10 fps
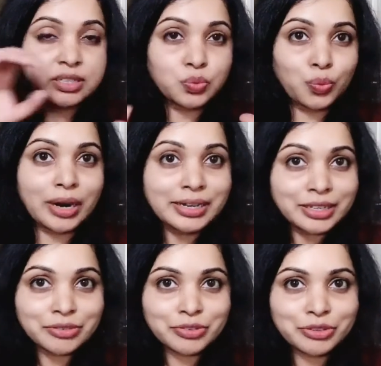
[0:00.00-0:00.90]

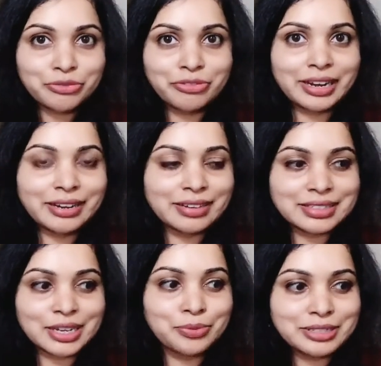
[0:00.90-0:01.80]
wonderful fragrance. I
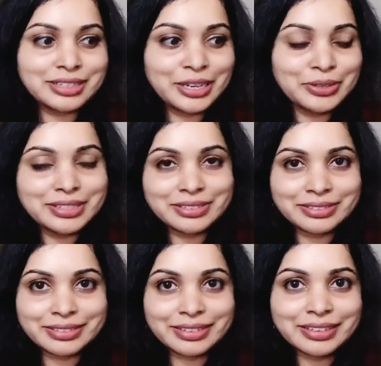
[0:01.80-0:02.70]
would tell you, it's
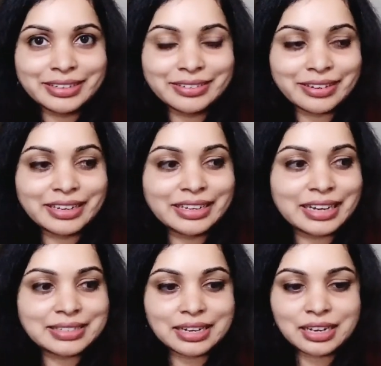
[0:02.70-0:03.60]
really, really nice.
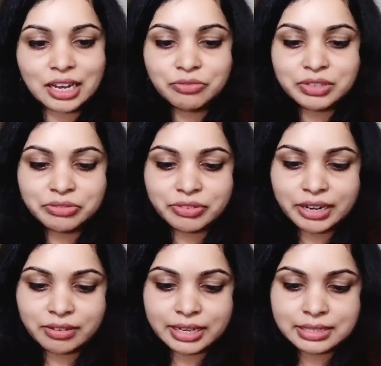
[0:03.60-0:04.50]
I love the
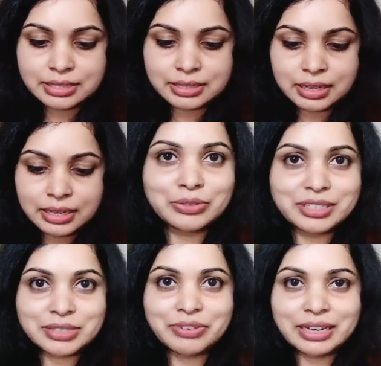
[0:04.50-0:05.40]
fragrance. You
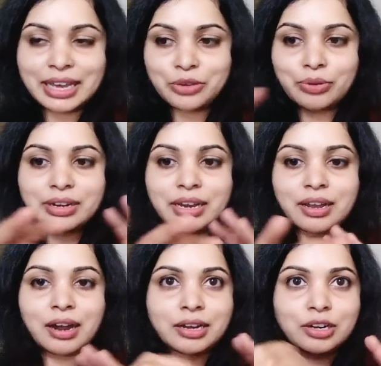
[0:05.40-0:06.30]
just feel like you're in a
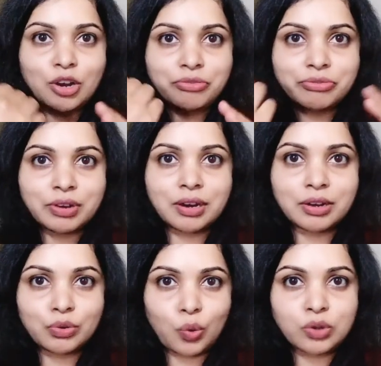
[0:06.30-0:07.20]
garden of
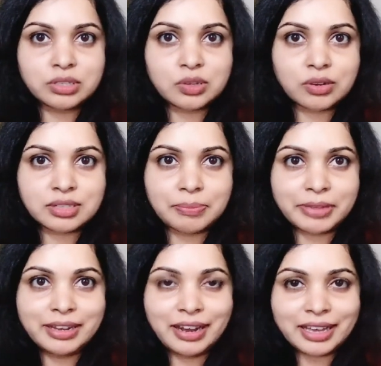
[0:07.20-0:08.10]
roses or something
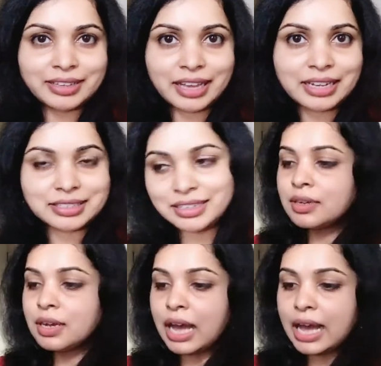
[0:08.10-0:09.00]
like that.
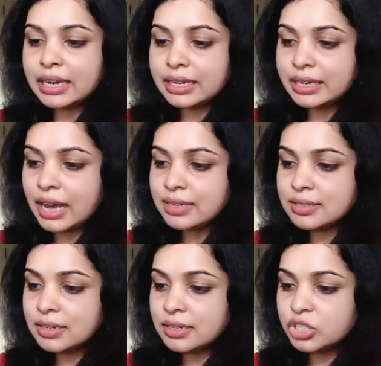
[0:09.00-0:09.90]
And it has
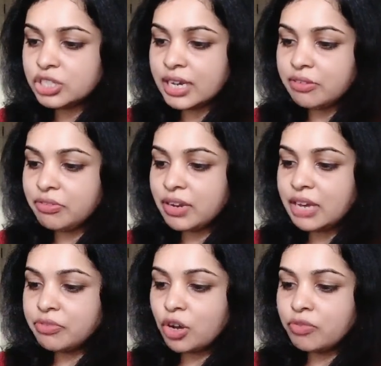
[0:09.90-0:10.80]
a shelf life
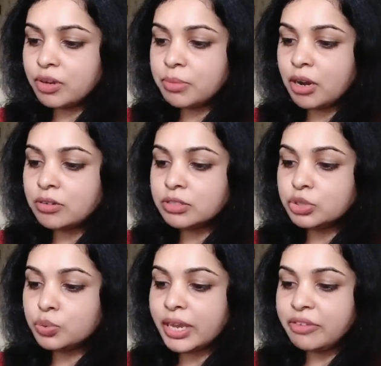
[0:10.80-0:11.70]
of about
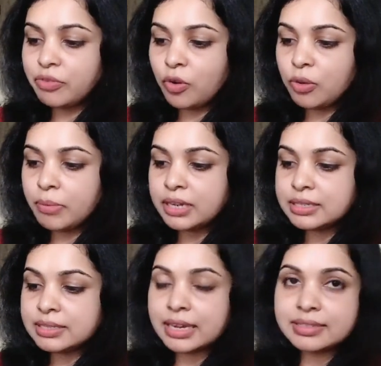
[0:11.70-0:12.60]
24 months.
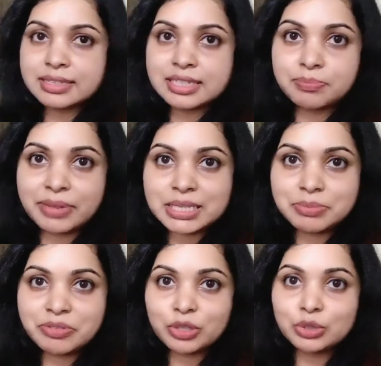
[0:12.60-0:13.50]
That is, it's best
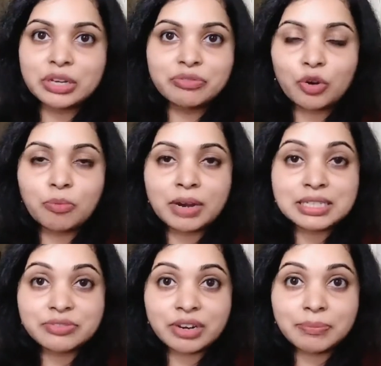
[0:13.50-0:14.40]
before 24 months
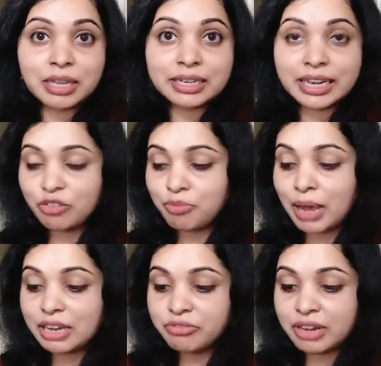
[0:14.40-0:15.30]
from the date of
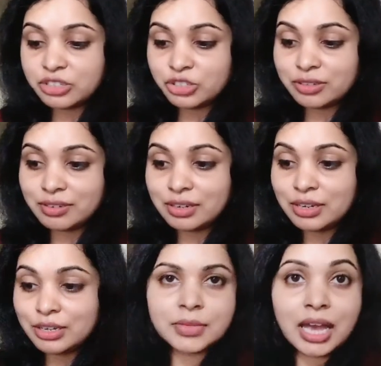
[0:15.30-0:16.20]
manufacture.
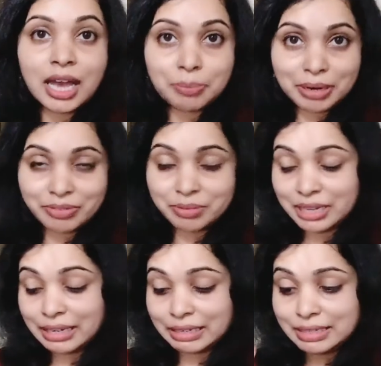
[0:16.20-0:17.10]
Apart from
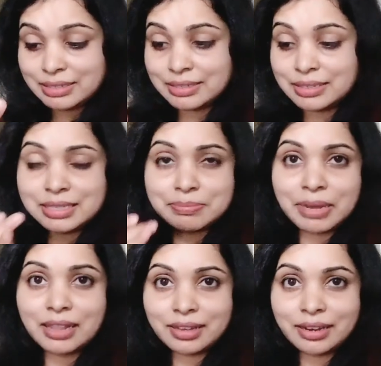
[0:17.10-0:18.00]
that, it's the
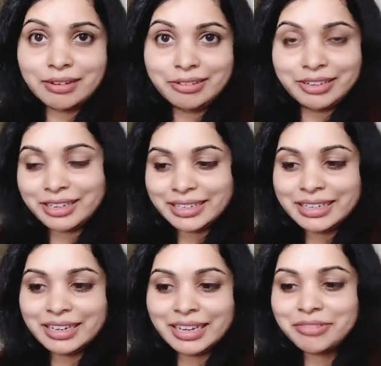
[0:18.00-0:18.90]
smell that I really
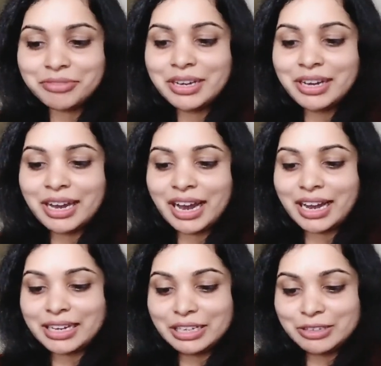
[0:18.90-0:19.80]
love. I
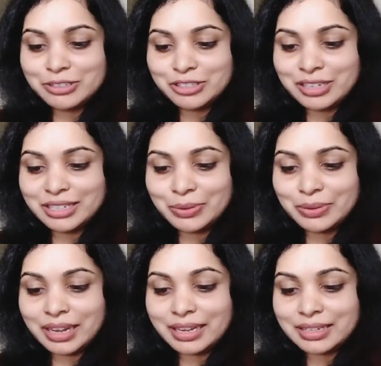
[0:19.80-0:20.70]
usually don't
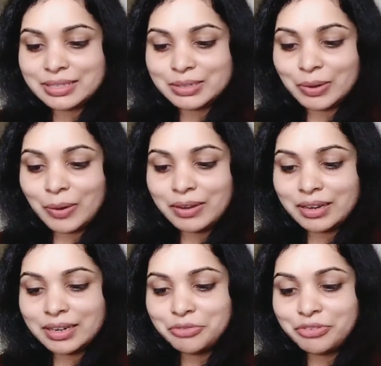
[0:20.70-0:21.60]
like strong
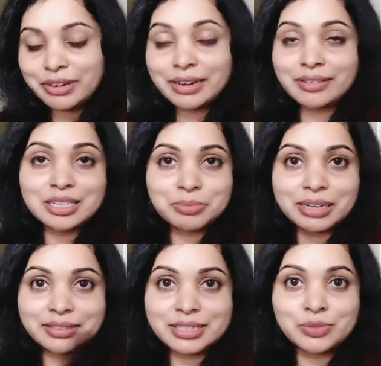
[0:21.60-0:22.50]
fragrance, but
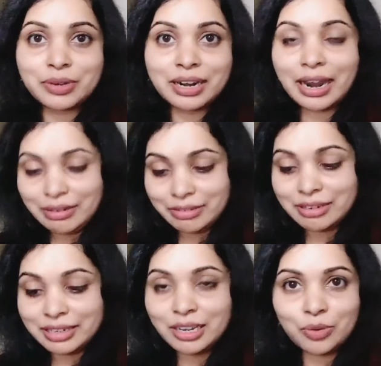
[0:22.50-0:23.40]
this one I really
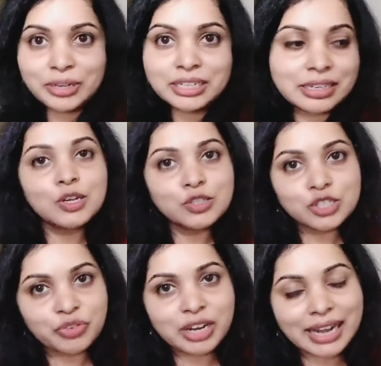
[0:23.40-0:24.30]
love it. So if
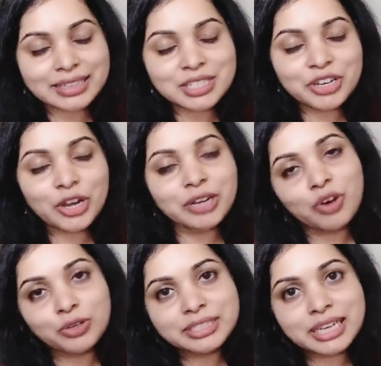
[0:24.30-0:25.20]
you like this video and found
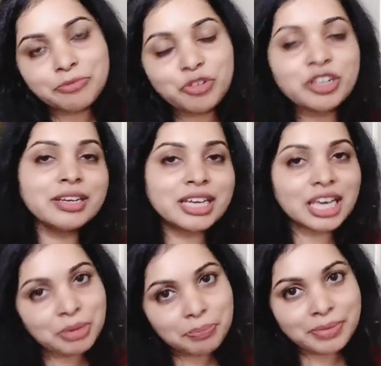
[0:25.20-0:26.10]
it helpful, give
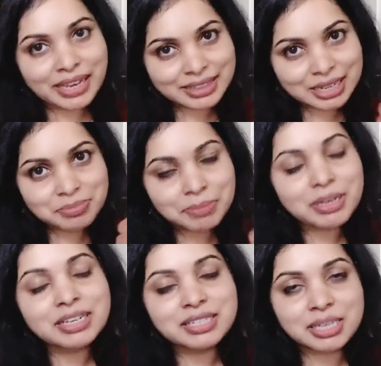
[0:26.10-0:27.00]
me a big thumbs up,
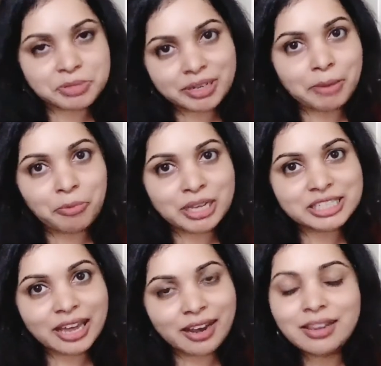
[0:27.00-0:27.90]
subscribe to my
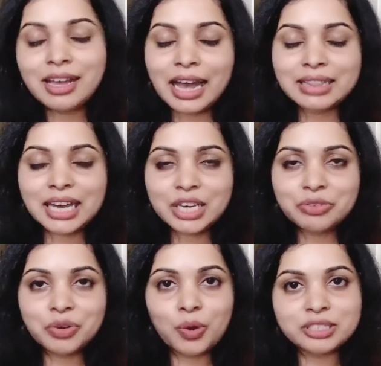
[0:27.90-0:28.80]
channel, and thank you for
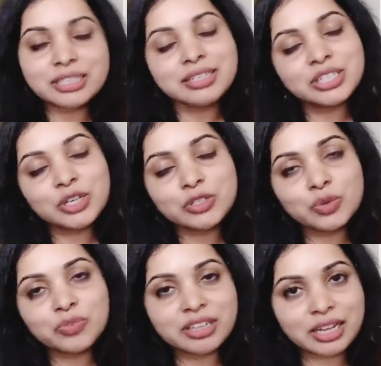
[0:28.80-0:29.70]
watching. See you soon
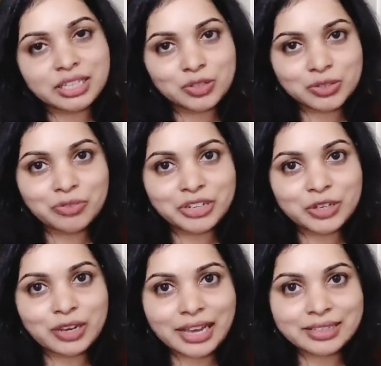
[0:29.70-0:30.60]
with another useful video
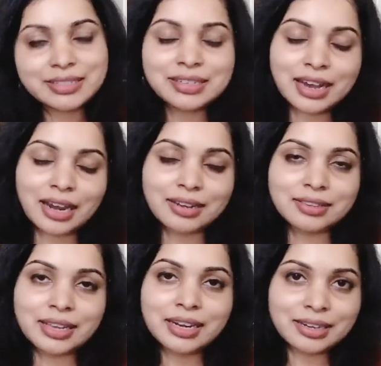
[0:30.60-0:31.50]
like this. Until then,
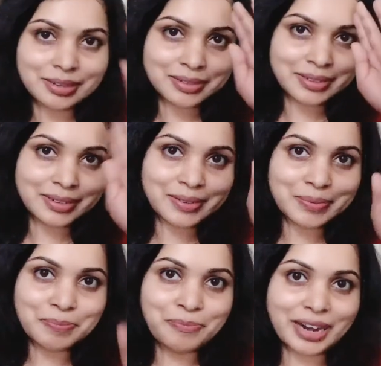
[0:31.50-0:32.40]

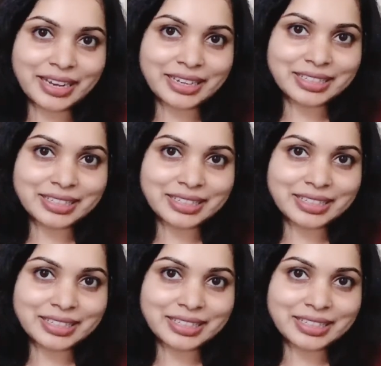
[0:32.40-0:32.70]
bye.